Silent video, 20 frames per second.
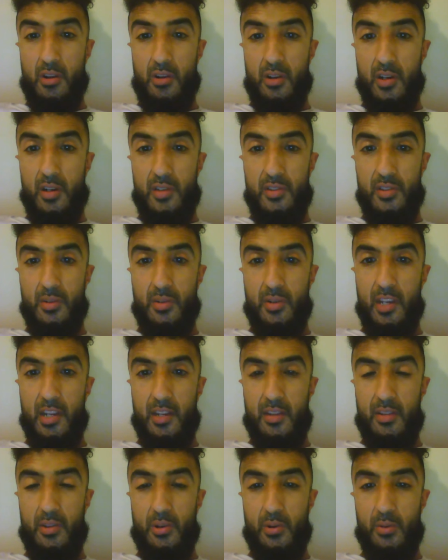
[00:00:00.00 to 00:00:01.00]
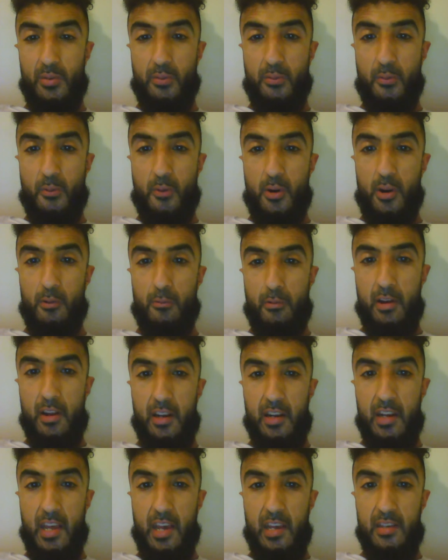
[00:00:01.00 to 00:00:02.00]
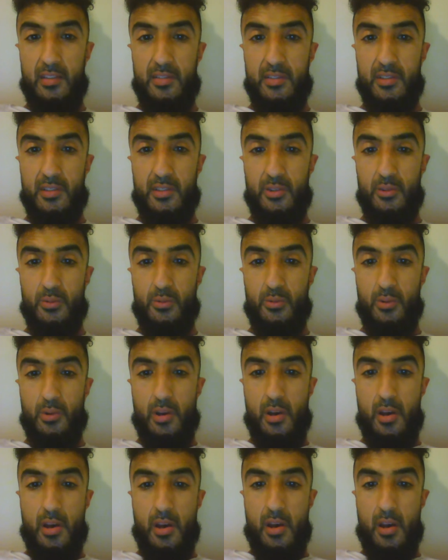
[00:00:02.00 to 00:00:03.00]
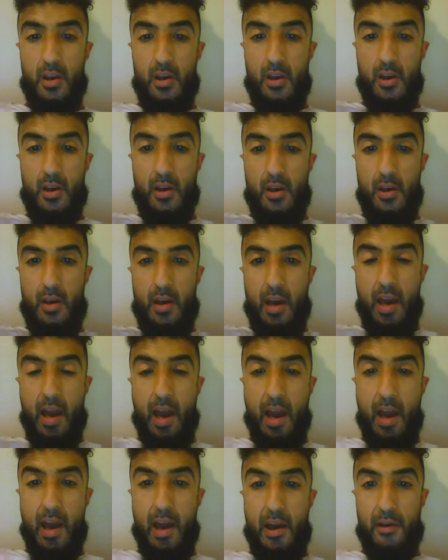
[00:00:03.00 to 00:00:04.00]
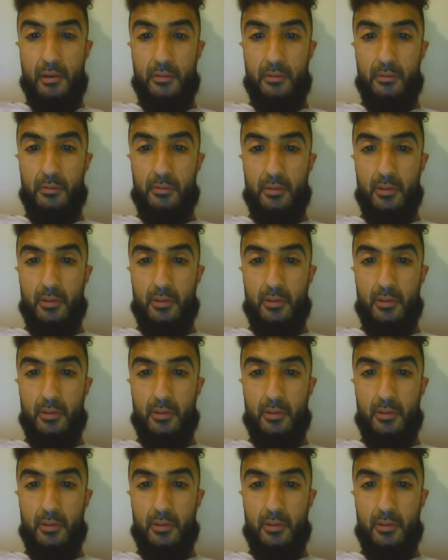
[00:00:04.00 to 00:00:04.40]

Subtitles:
because you need those 41 days to have